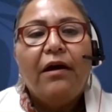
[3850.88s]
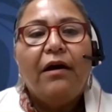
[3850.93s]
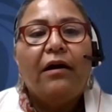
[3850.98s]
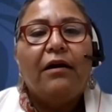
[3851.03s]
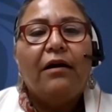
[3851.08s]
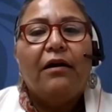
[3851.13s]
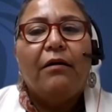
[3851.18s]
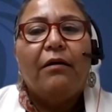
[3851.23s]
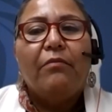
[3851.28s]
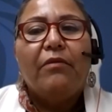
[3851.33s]

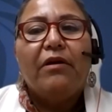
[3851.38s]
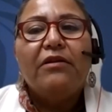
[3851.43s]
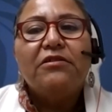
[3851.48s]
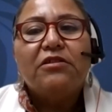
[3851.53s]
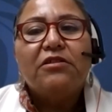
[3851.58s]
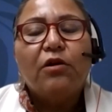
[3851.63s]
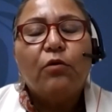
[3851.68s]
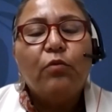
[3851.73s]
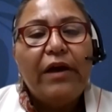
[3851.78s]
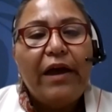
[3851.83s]
And
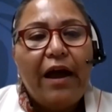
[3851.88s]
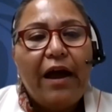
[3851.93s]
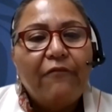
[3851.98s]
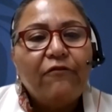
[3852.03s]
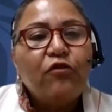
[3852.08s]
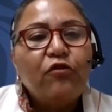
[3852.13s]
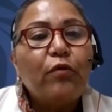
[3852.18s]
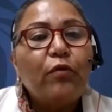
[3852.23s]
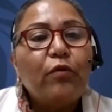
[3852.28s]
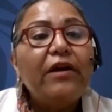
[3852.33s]
so we have
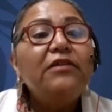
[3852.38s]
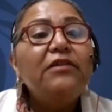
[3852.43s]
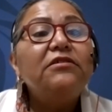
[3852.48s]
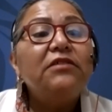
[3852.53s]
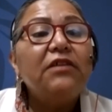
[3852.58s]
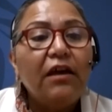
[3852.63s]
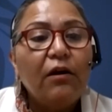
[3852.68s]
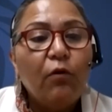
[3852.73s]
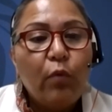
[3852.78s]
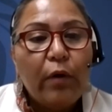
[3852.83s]
to raise
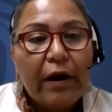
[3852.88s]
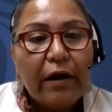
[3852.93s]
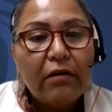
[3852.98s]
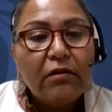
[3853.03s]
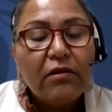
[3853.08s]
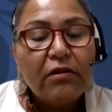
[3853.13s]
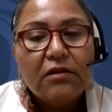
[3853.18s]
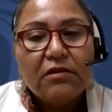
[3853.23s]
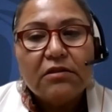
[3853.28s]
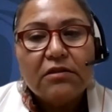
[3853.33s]
the
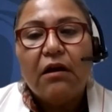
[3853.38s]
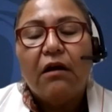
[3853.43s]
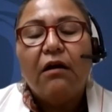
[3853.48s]
awareness